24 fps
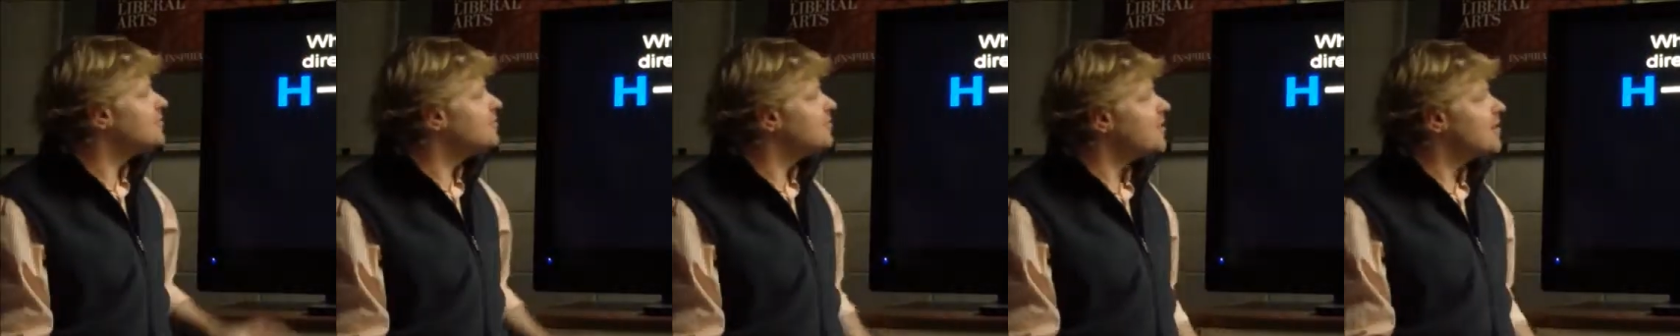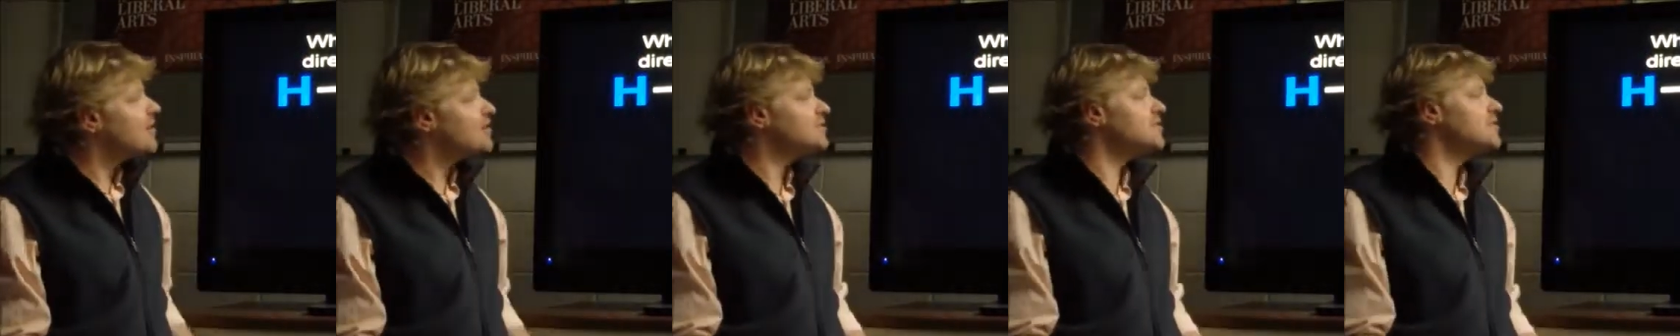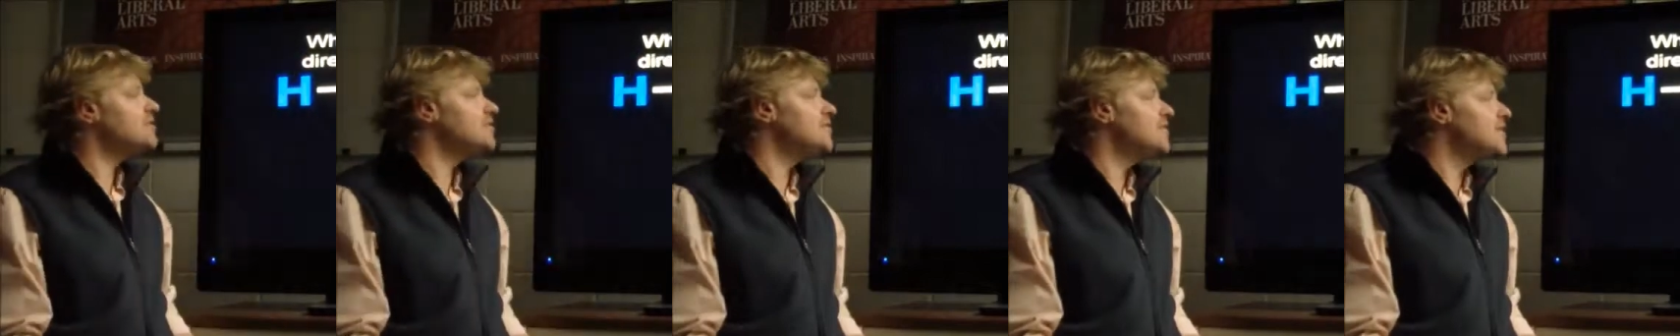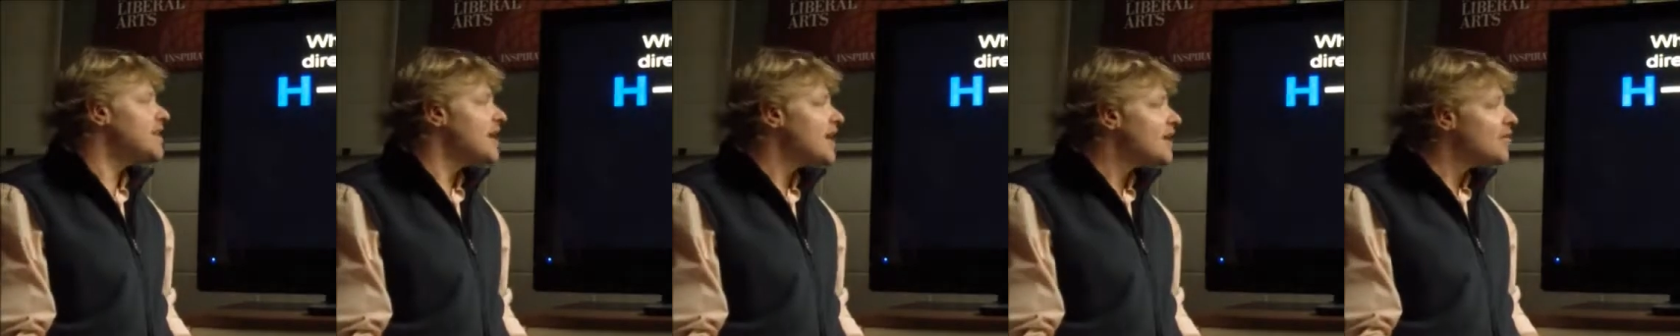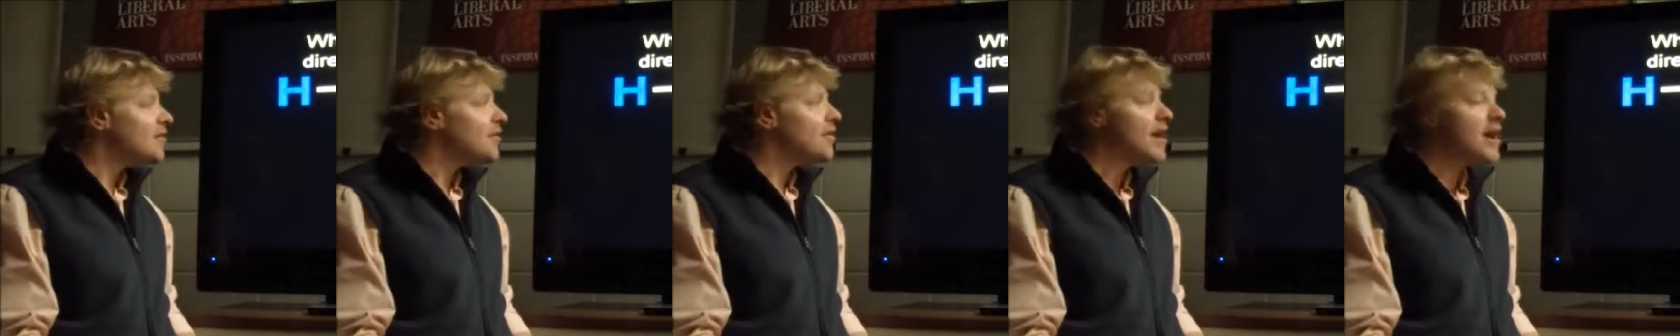the direction of the
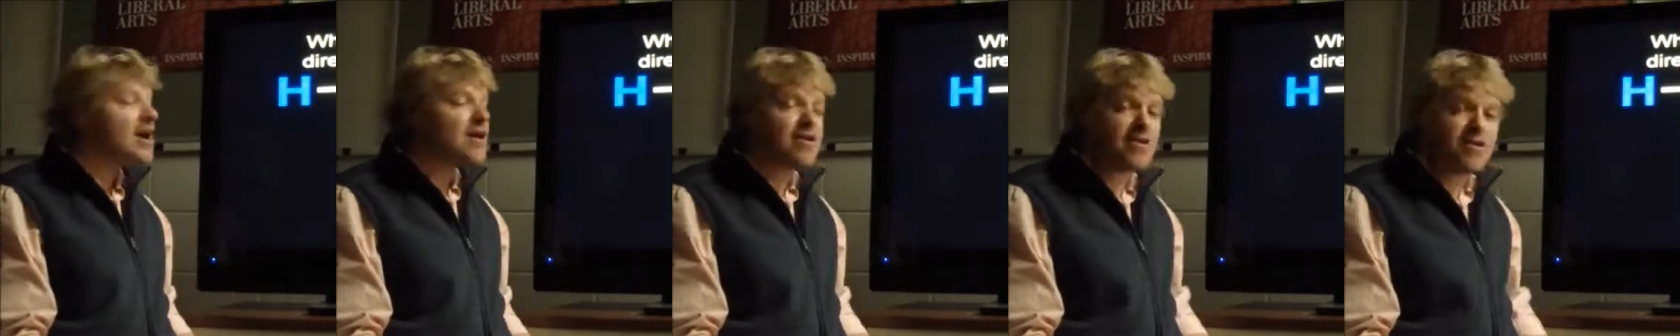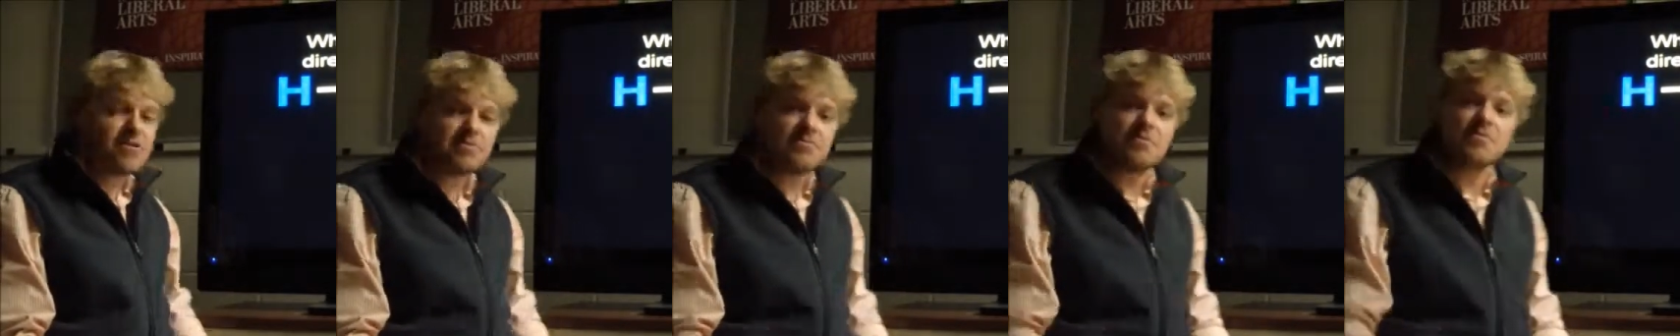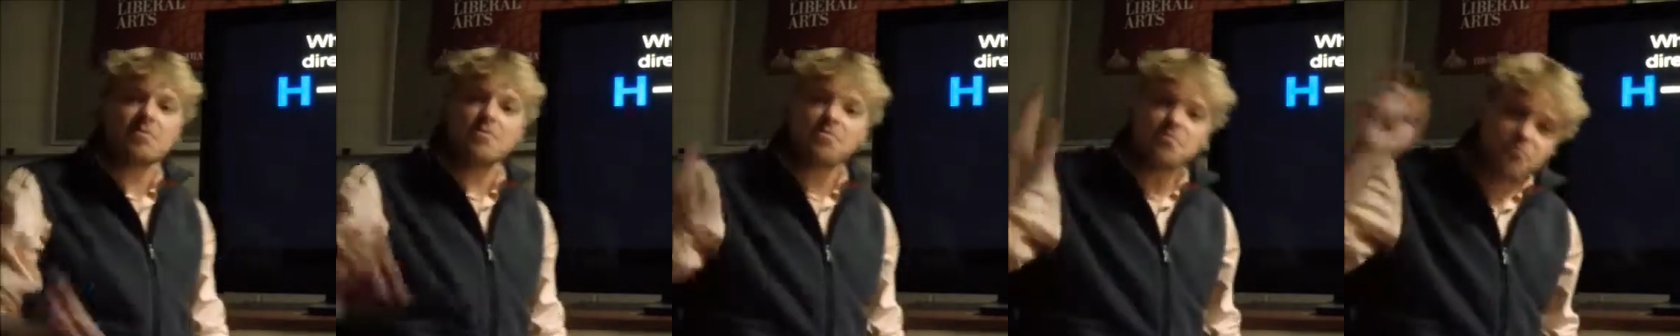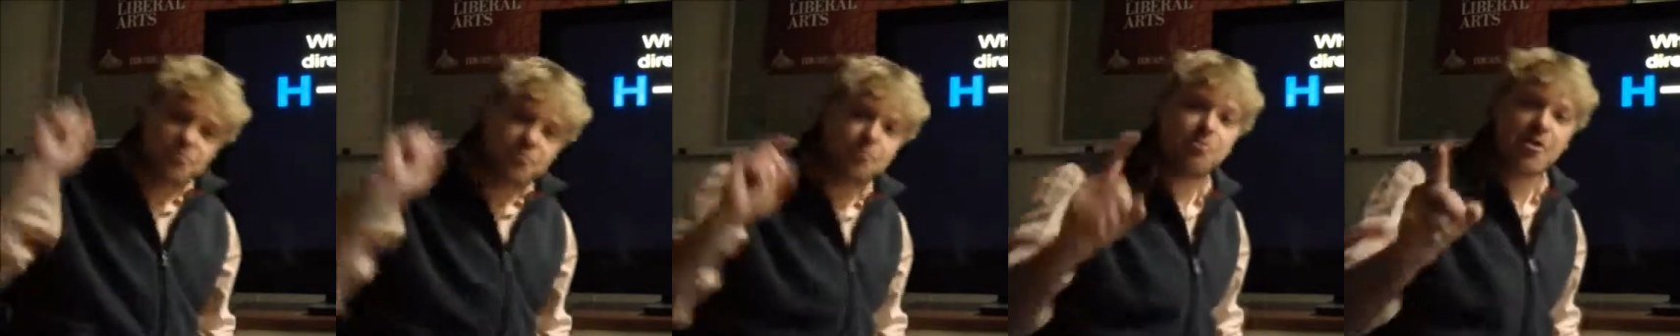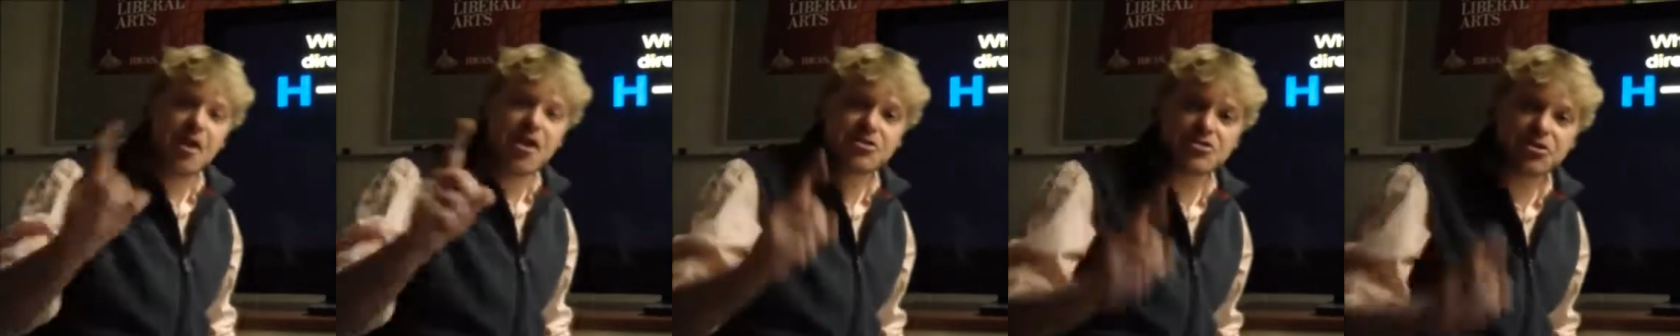yellow arrow?
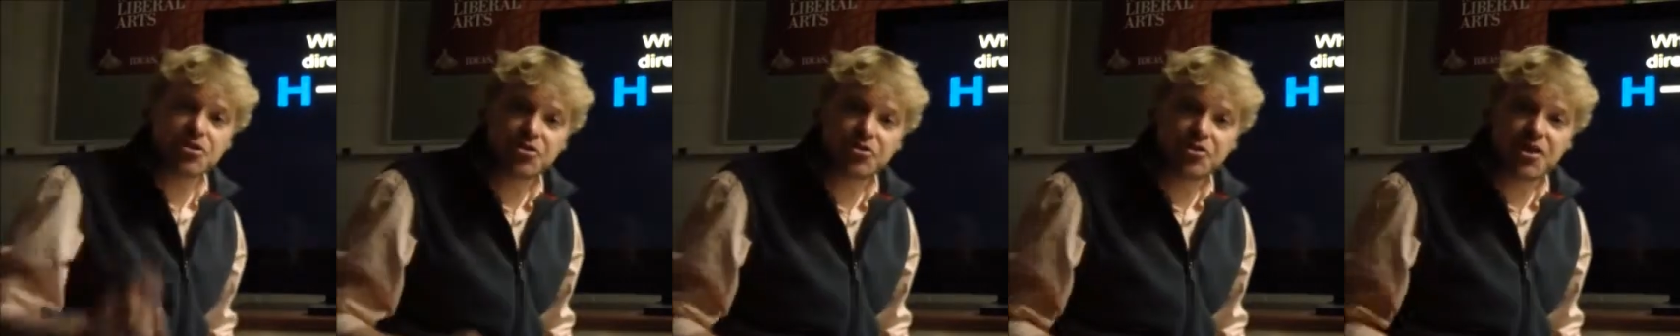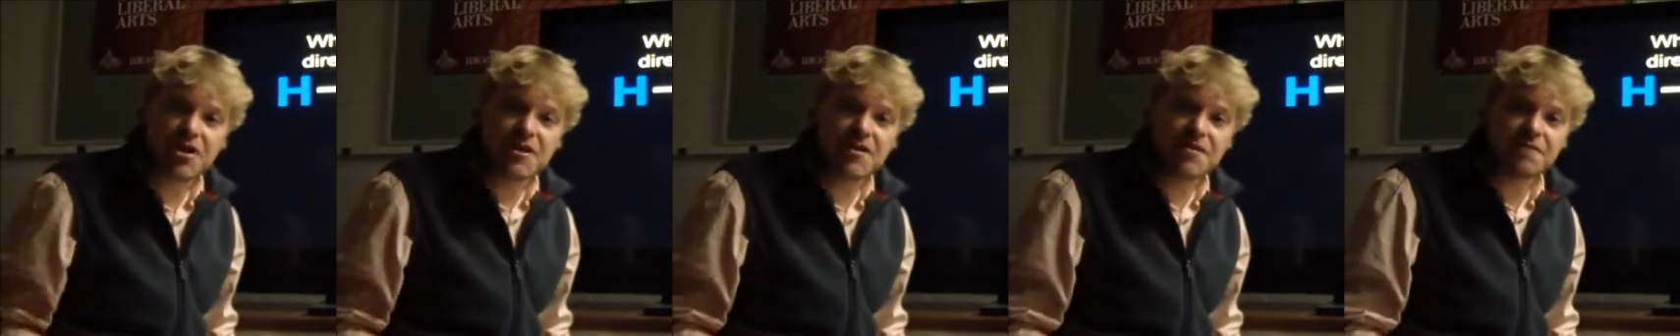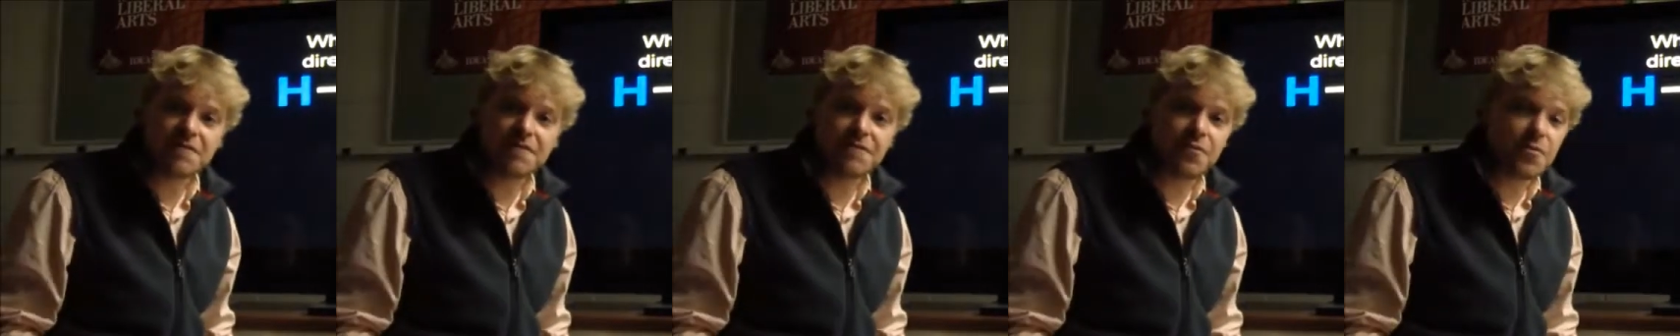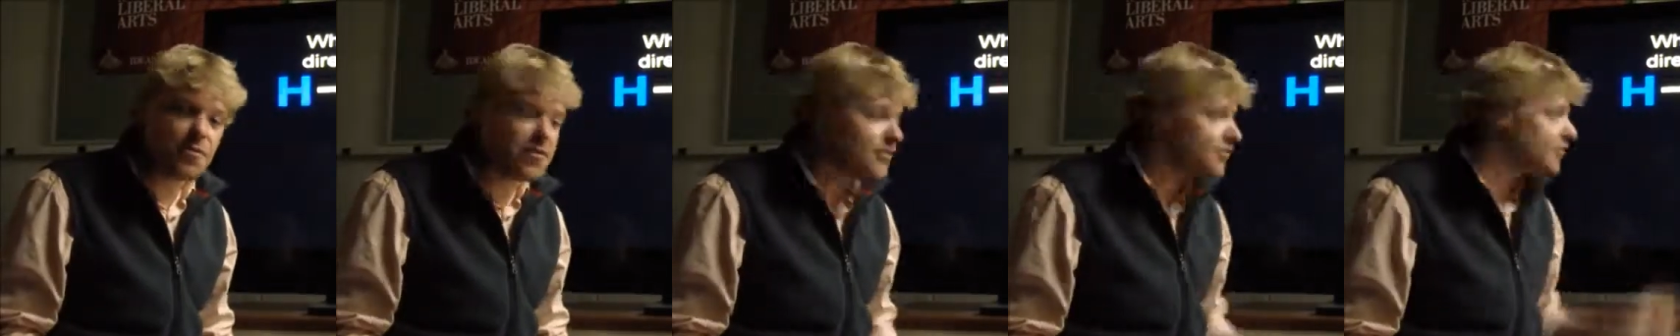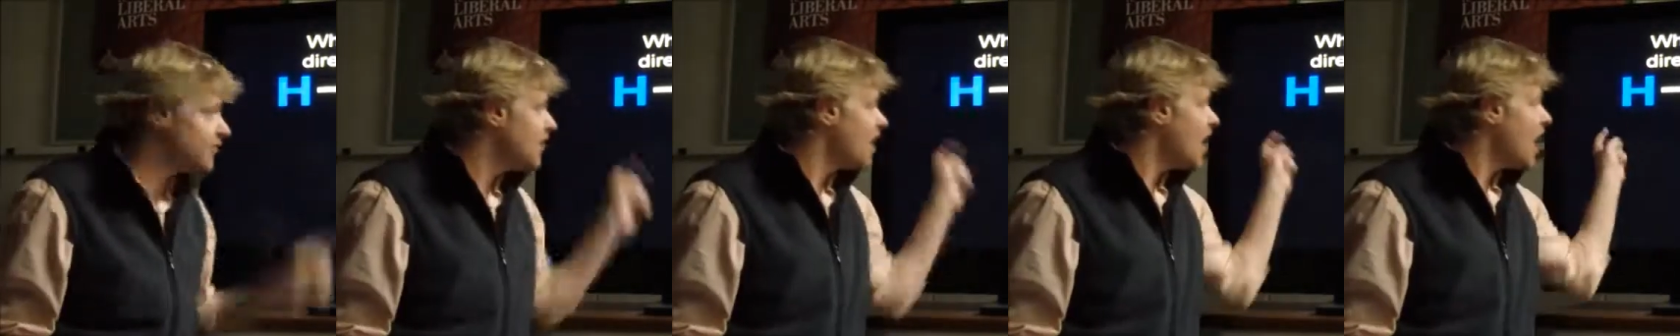Pressure gradient
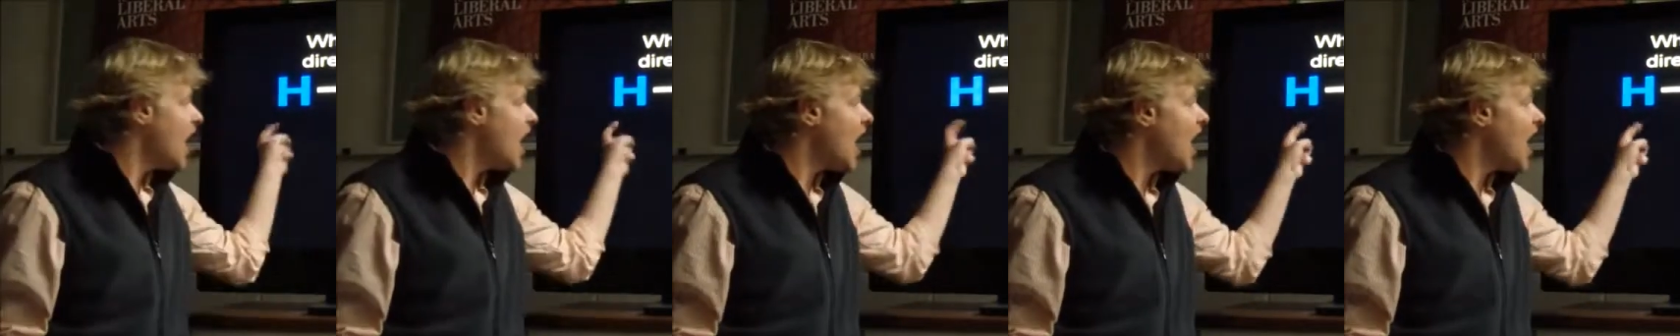force,